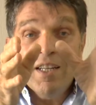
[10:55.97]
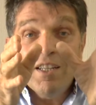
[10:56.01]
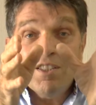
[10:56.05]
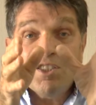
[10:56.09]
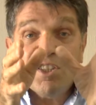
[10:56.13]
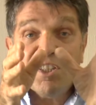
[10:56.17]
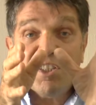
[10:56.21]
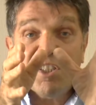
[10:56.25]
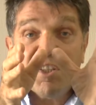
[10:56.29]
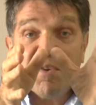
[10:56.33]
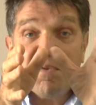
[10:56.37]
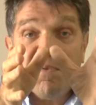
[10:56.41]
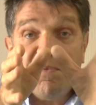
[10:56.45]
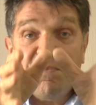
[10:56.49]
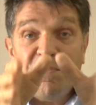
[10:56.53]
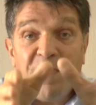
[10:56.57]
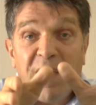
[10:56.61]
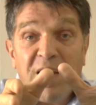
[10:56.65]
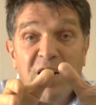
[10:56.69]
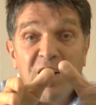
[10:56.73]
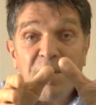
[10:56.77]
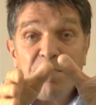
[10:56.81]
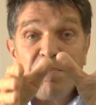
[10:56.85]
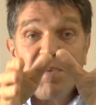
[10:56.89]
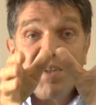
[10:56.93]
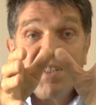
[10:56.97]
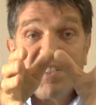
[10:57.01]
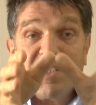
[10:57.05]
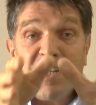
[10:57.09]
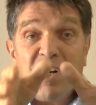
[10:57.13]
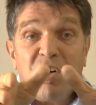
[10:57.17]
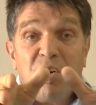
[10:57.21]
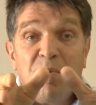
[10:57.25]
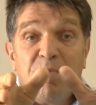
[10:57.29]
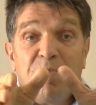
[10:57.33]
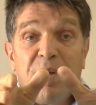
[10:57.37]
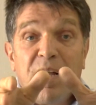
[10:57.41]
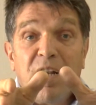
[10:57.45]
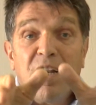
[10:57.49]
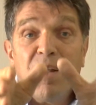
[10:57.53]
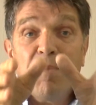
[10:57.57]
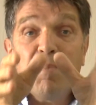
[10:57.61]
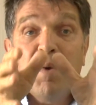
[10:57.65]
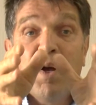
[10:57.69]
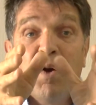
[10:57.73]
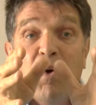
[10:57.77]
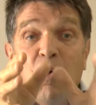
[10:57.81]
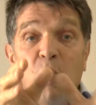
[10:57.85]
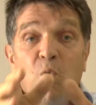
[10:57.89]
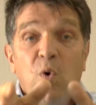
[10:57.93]
to develop the
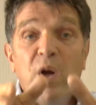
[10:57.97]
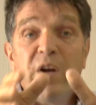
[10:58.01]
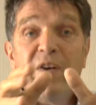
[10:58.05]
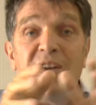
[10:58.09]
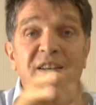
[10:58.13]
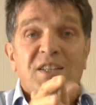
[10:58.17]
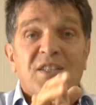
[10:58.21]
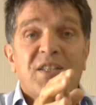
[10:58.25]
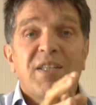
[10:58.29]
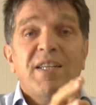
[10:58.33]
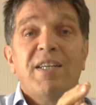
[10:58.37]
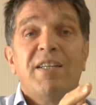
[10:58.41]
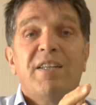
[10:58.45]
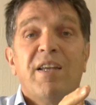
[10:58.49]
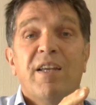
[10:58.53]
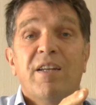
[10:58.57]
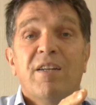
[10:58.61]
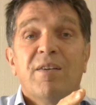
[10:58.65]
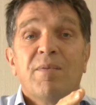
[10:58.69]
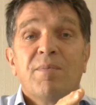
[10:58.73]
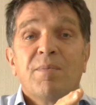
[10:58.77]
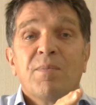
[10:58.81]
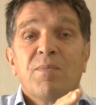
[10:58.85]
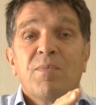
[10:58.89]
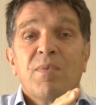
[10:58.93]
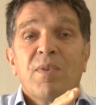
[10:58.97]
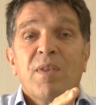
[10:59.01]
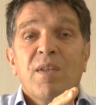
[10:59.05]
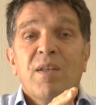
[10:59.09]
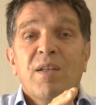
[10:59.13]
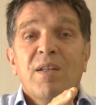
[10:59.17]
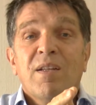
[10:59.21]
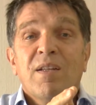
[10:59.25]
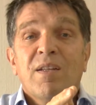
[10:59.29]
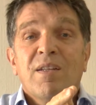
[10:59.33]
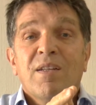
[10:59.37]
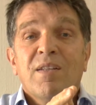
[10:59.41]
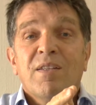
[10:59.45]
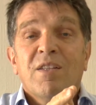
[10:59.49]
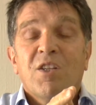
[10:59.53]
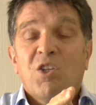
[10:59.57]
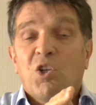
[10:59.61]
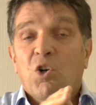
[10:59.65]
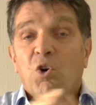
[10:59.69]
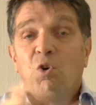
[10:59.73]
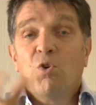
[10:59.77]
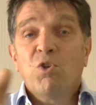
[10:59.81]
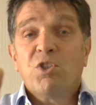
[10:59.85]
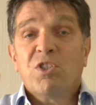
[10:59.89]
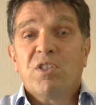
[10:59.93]
cerebellum where it's needed. The
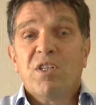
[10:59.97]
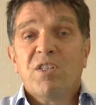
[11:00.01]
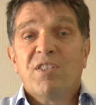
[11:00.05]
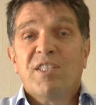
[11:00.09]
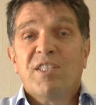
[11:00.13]
course that